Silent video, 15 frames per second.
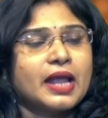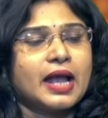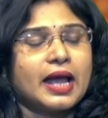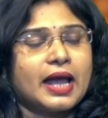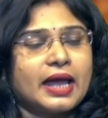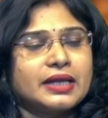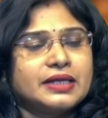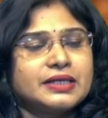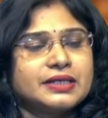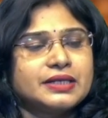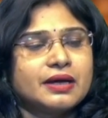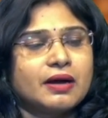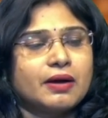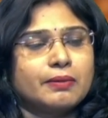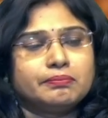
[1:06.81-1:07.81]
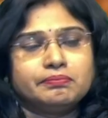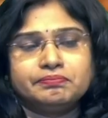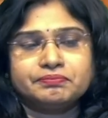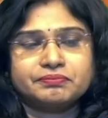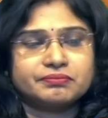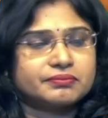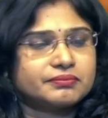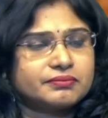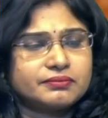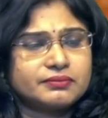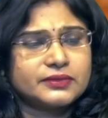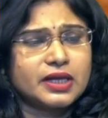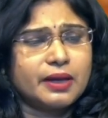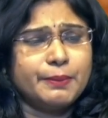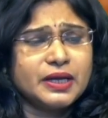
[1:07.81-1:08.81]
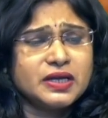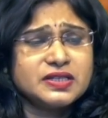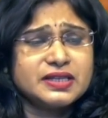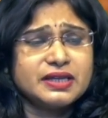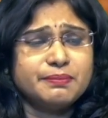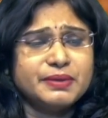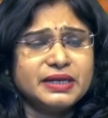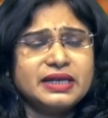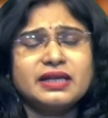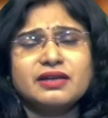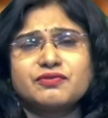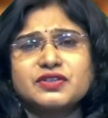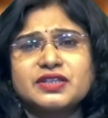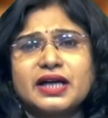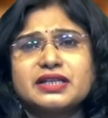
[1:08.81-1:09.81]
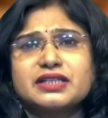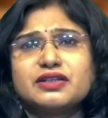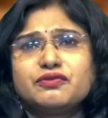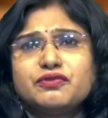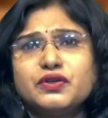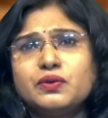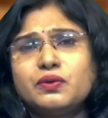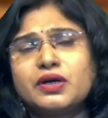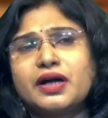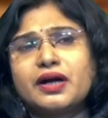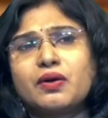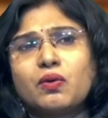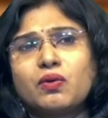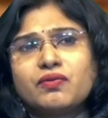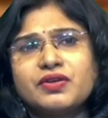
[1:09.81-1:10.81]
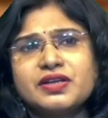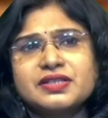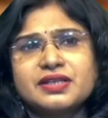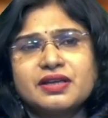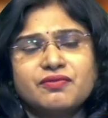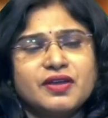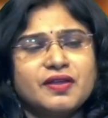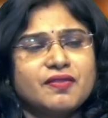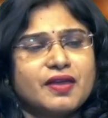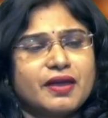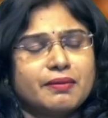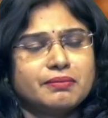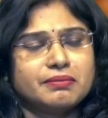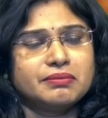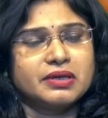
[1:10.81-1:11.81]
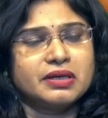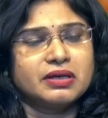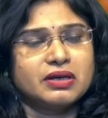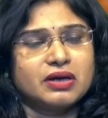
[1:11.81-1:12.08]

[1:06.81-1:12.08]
And because he believed that if you are always giving them